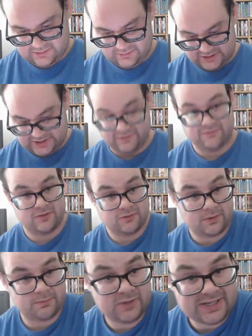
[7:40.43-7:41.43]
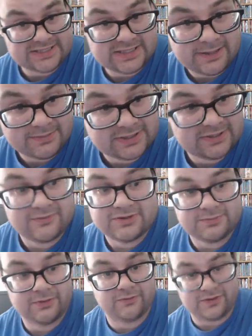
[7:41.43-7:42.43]
But to give you a quick plot synopsis of
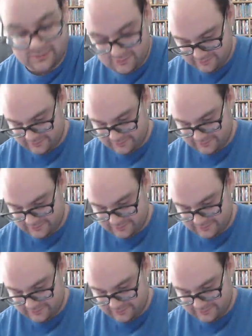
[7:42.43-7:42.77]
this movie.